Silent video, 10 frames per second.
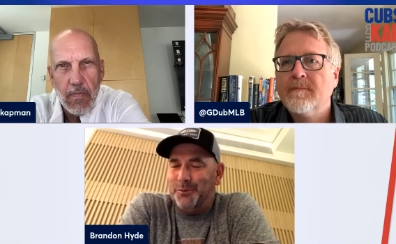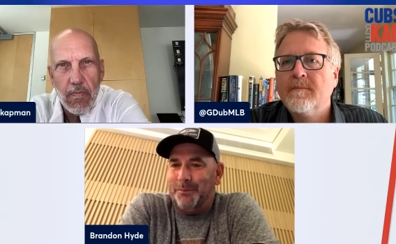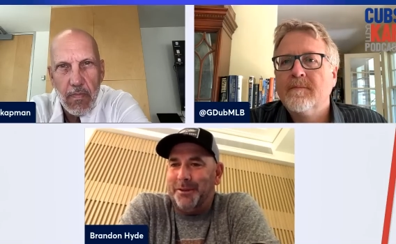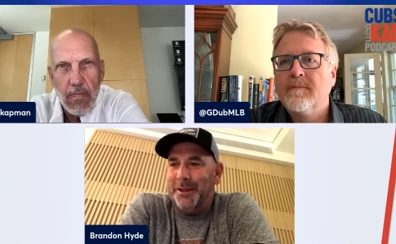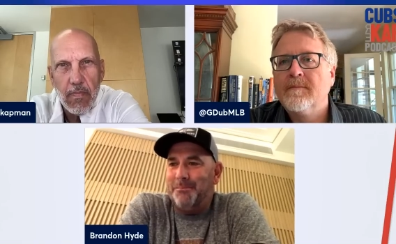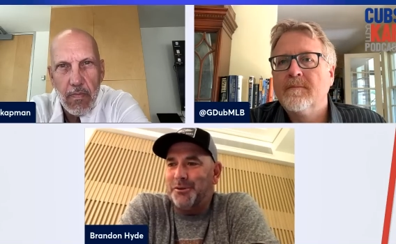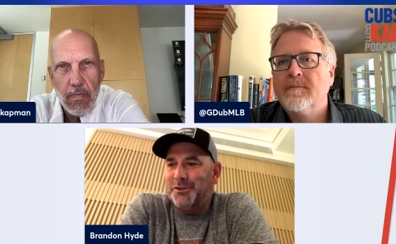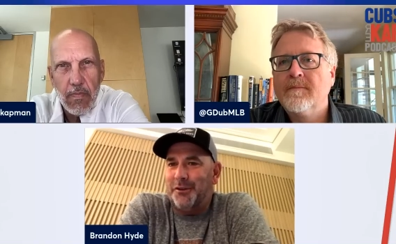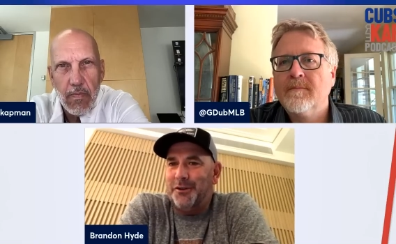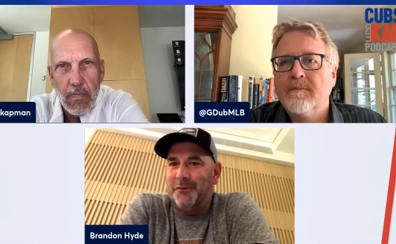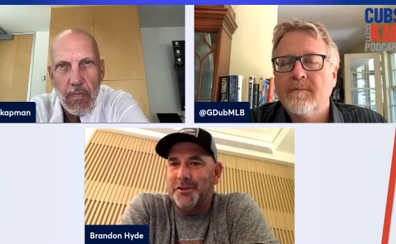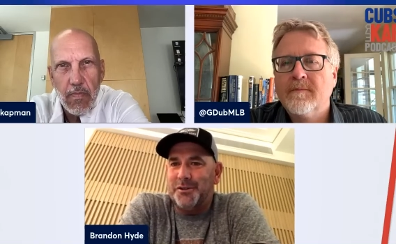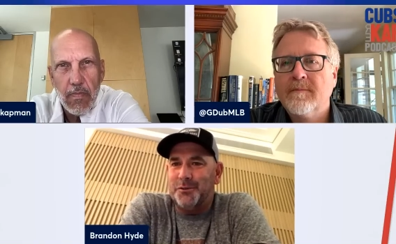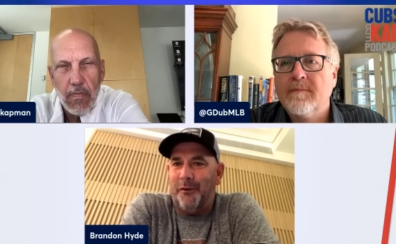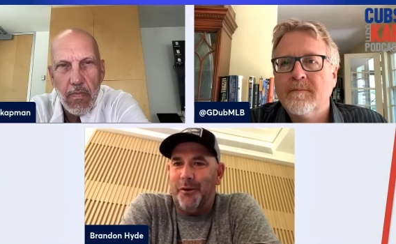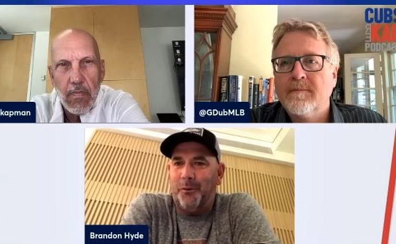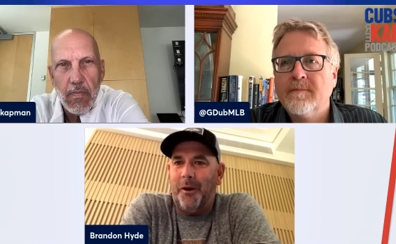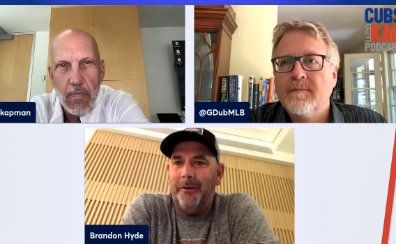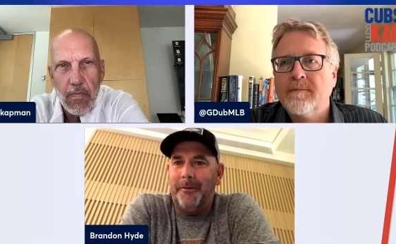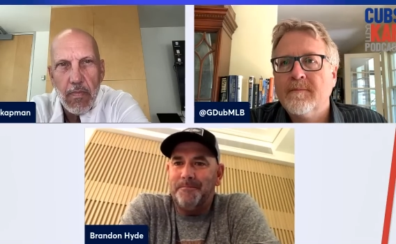Speaker 1: we played most other divisions very
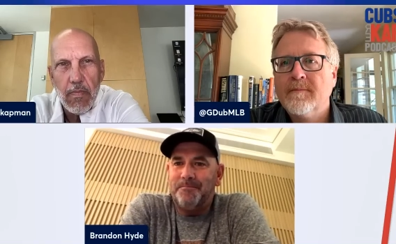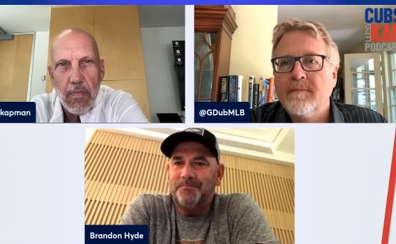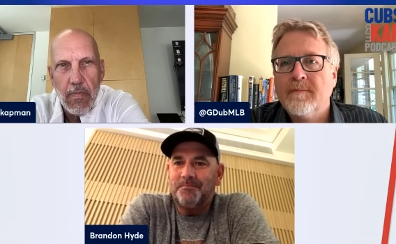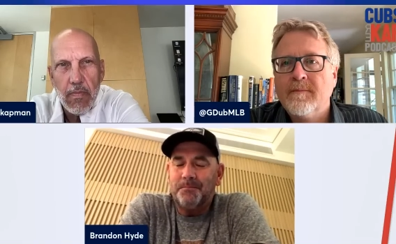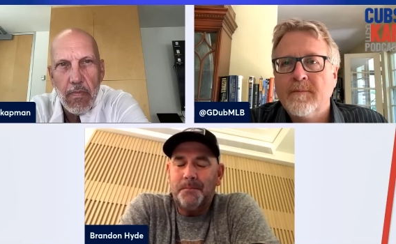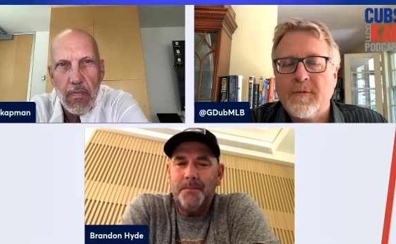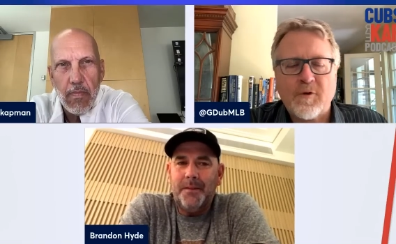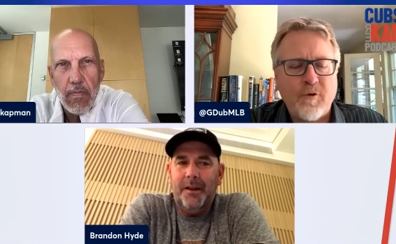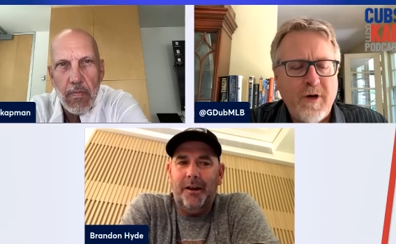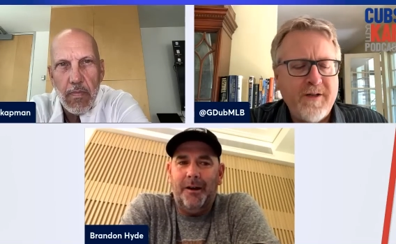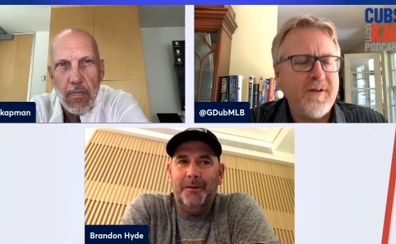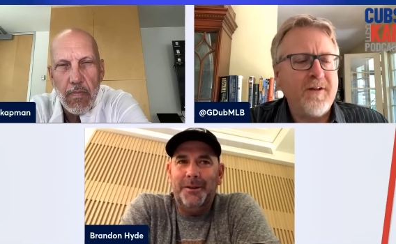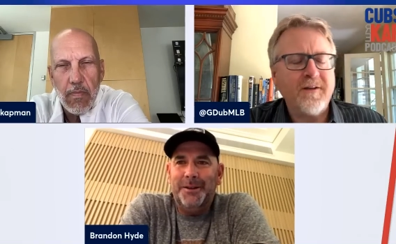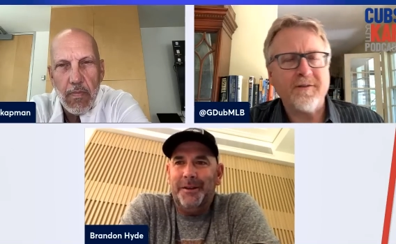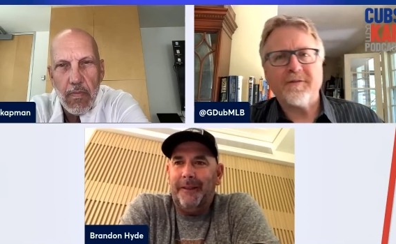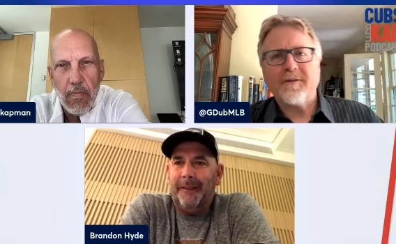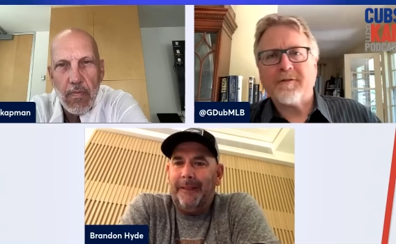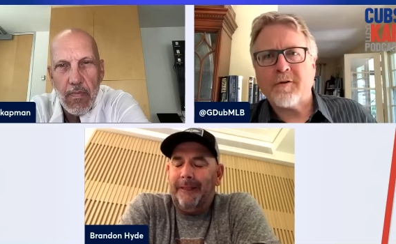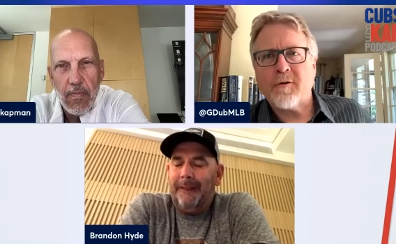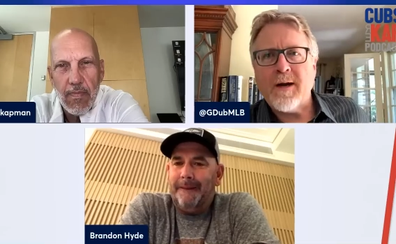well. It's crazy
Speaker 2: because it's such a
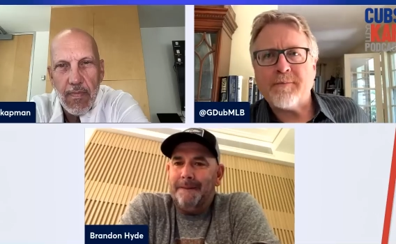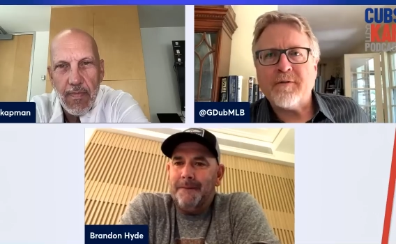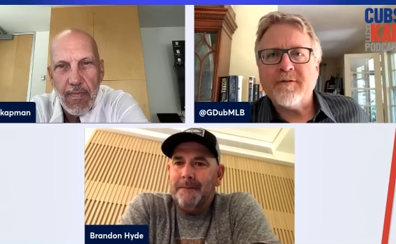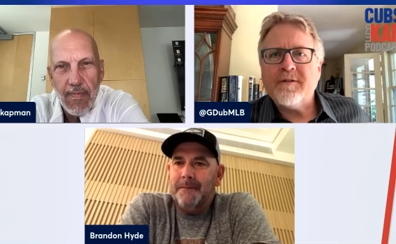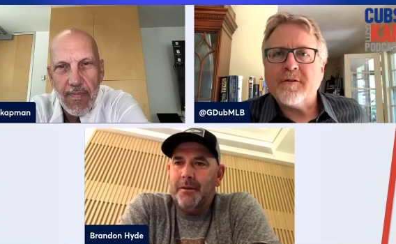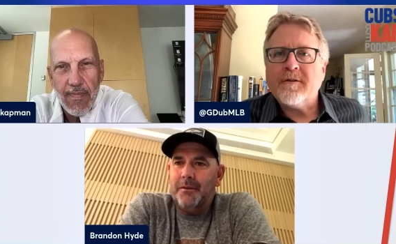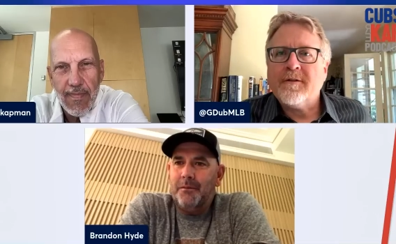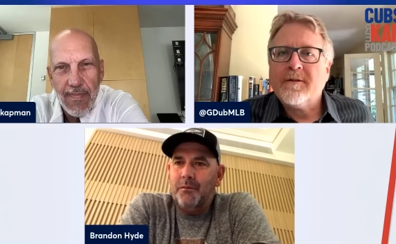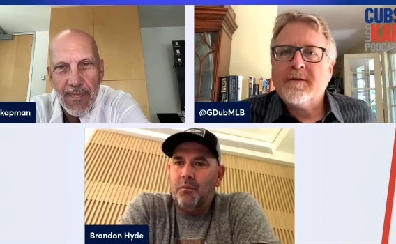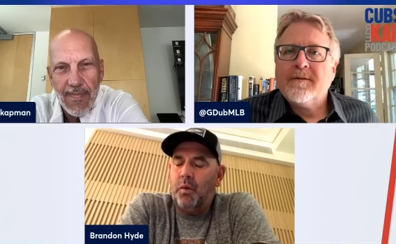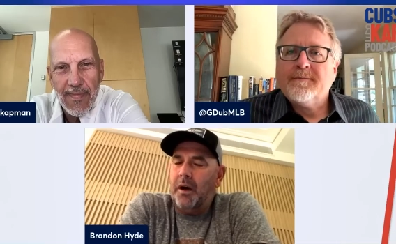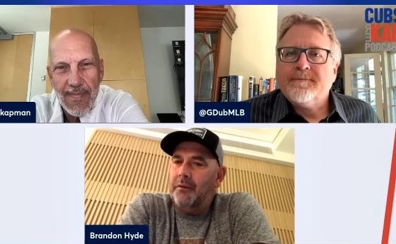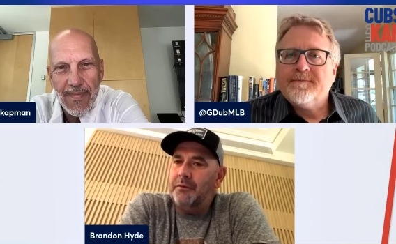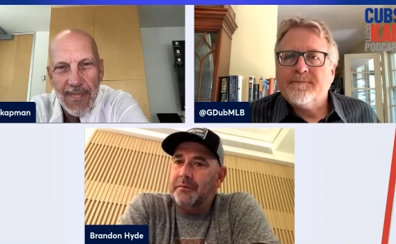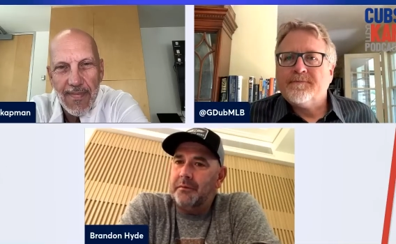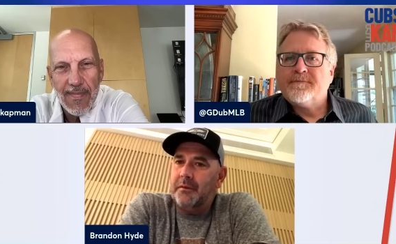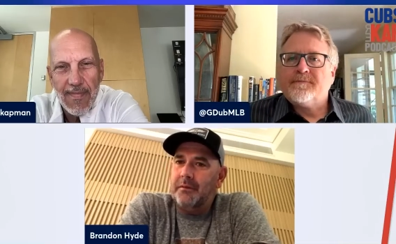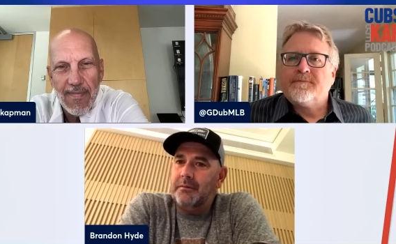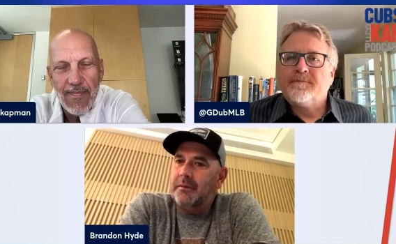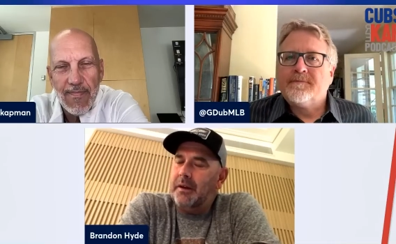crap division.
Speaker 1: Well,
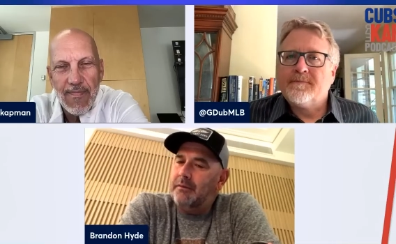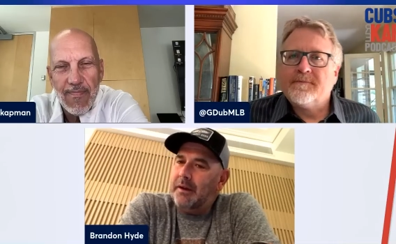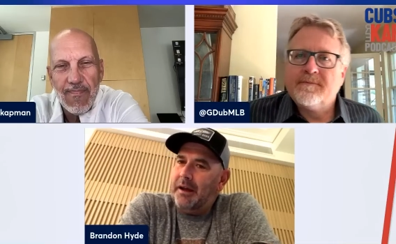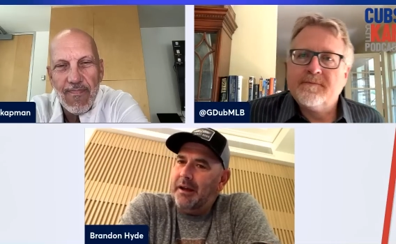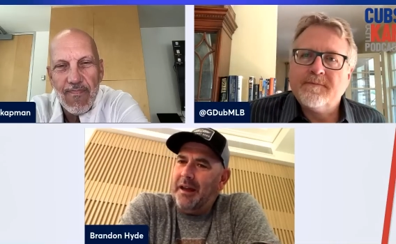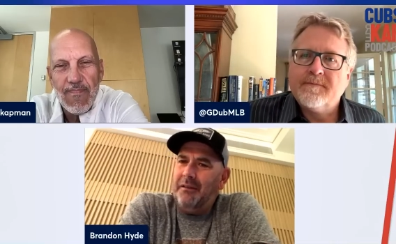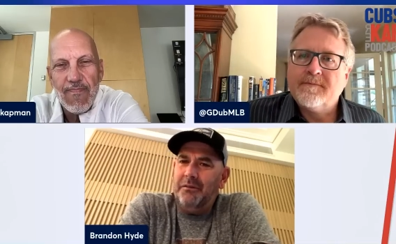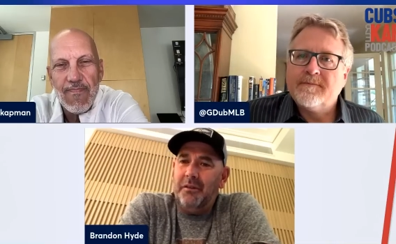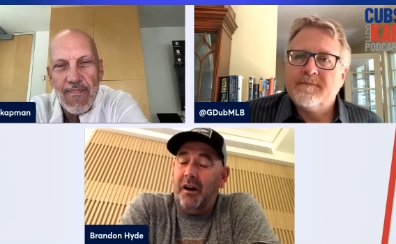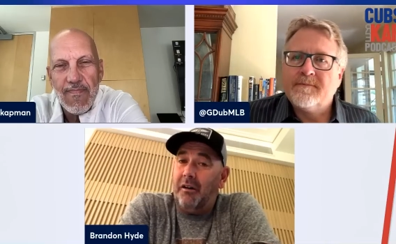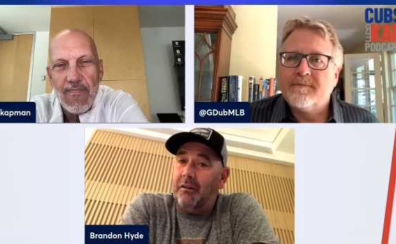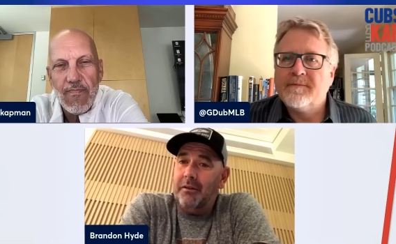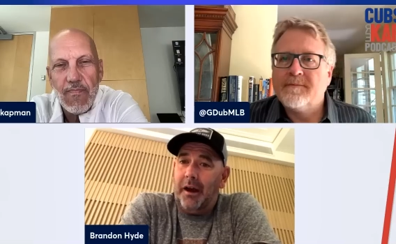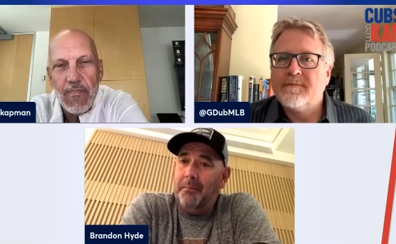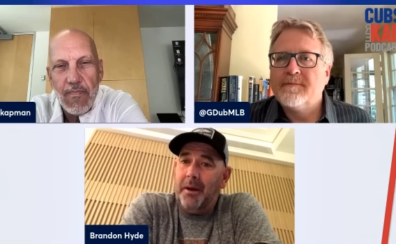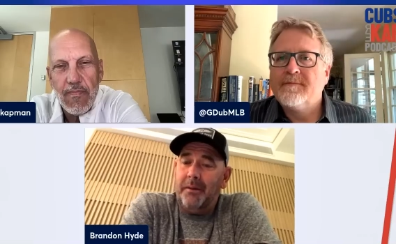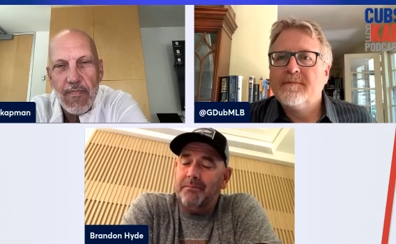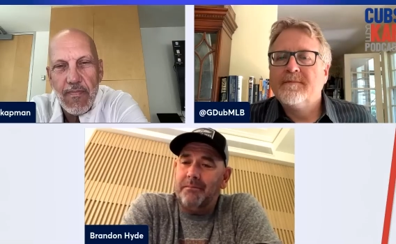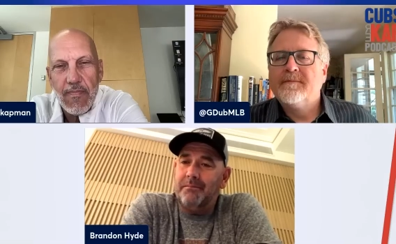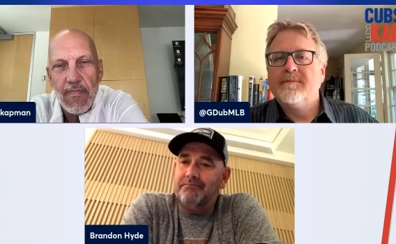I, I don't know. I'm not.
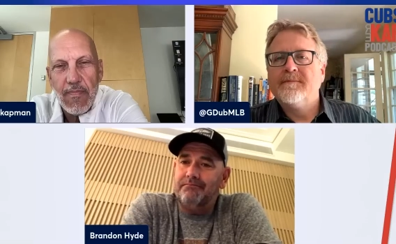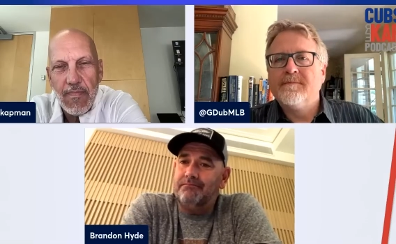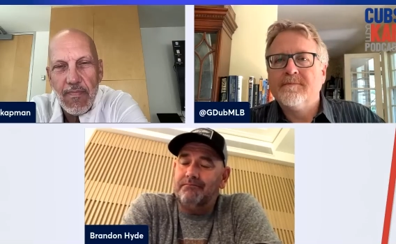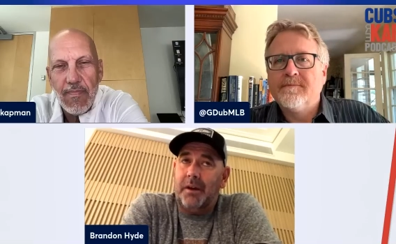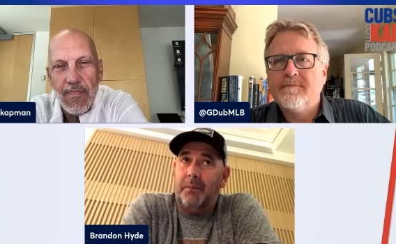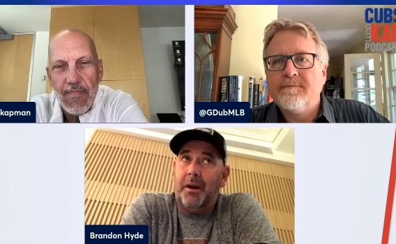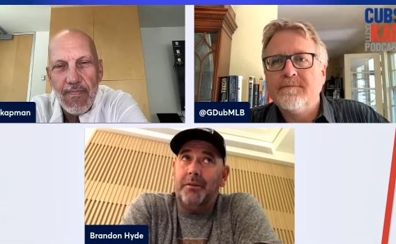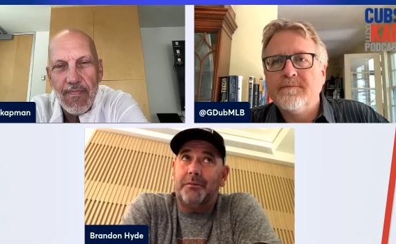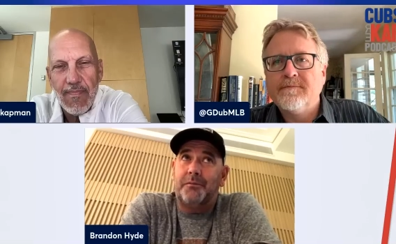I'm not